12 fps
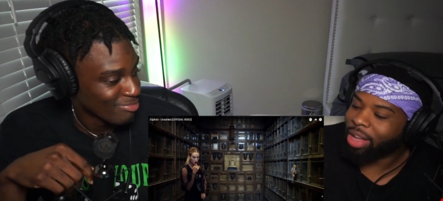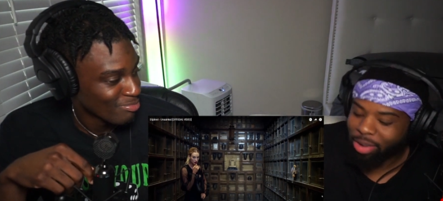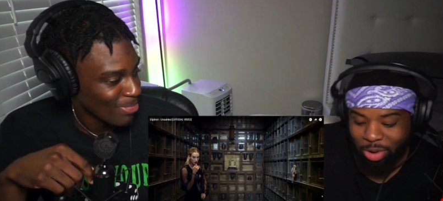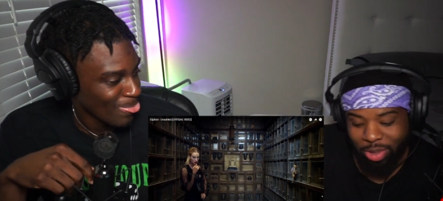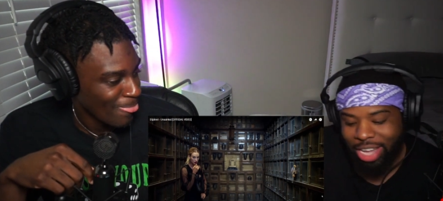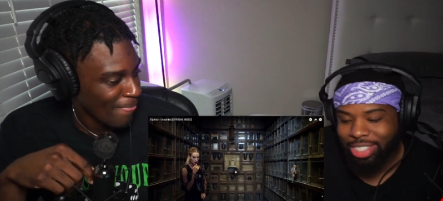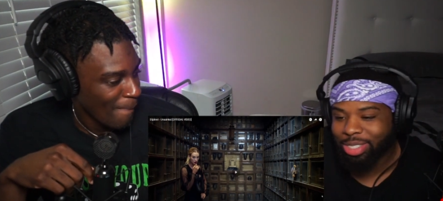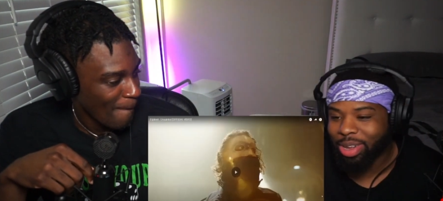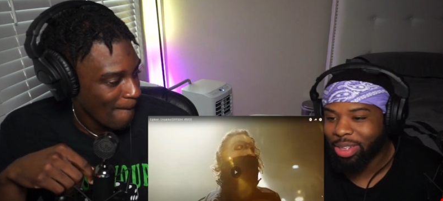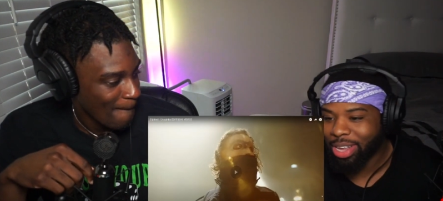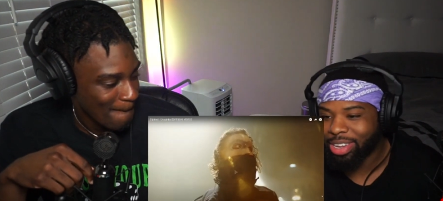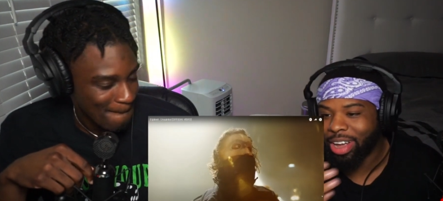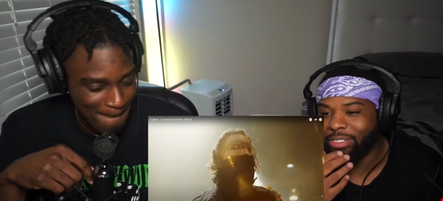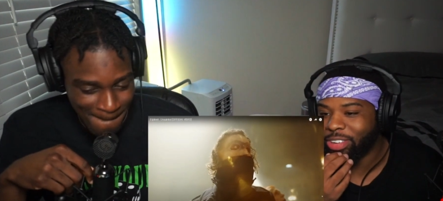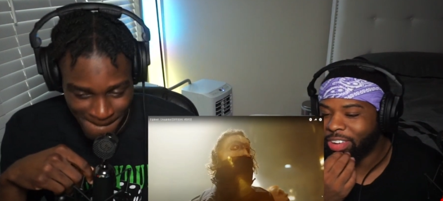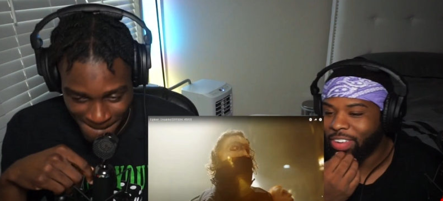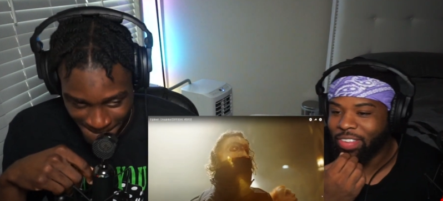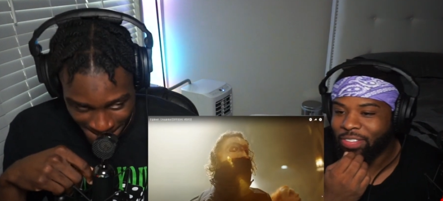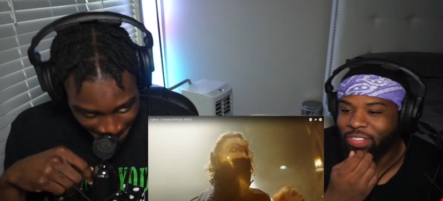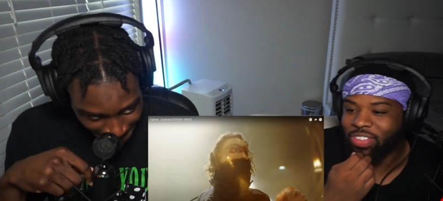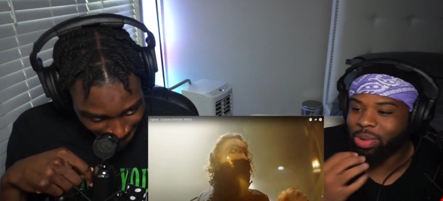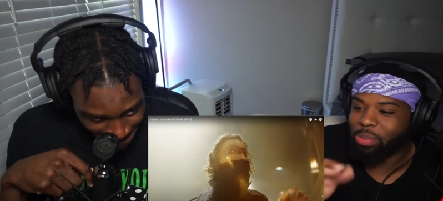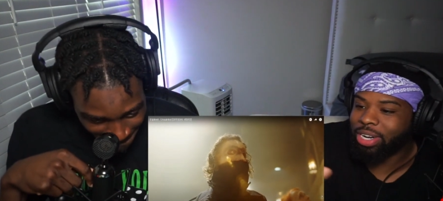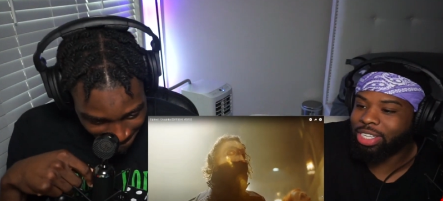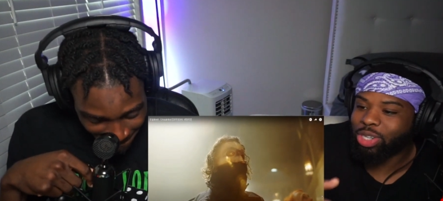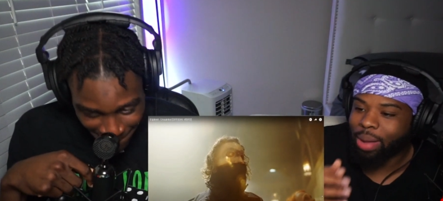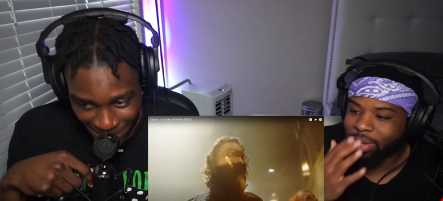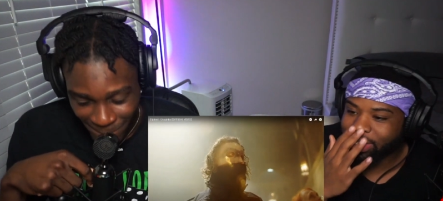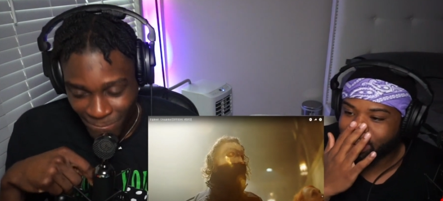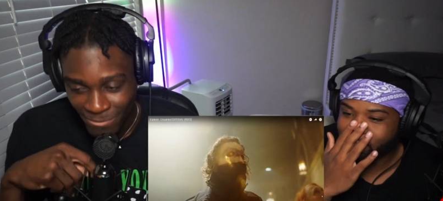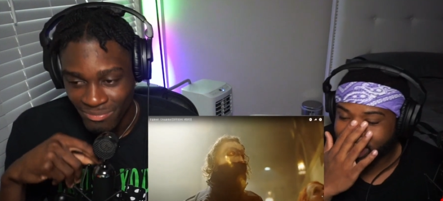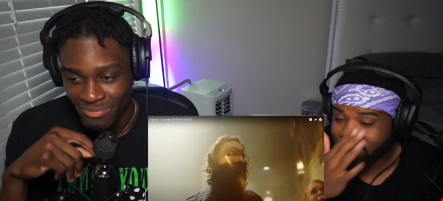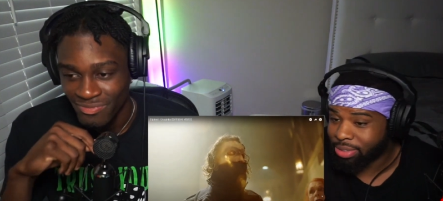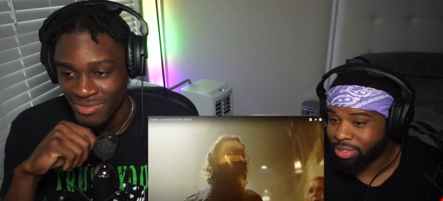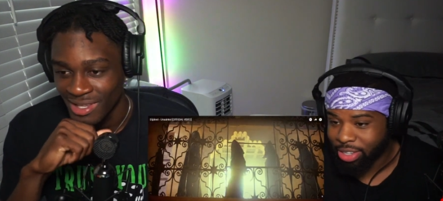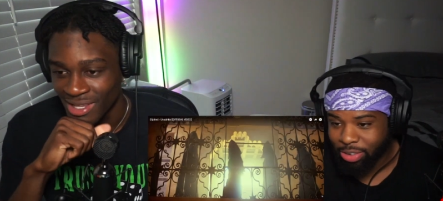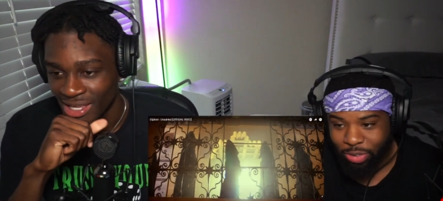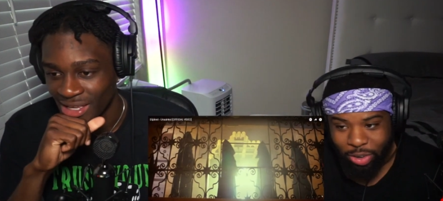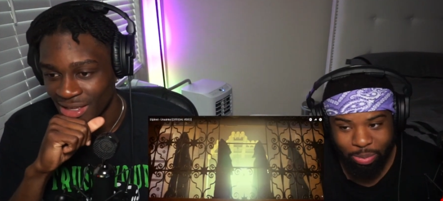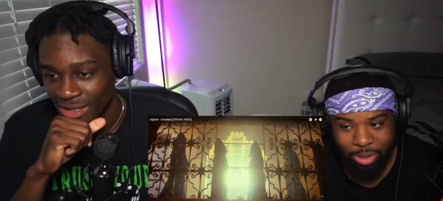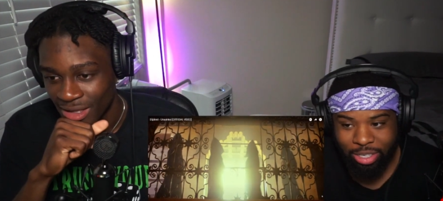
Speaker 1: I don't know. That's that's how I feel. Somebody trapped in somebody. You know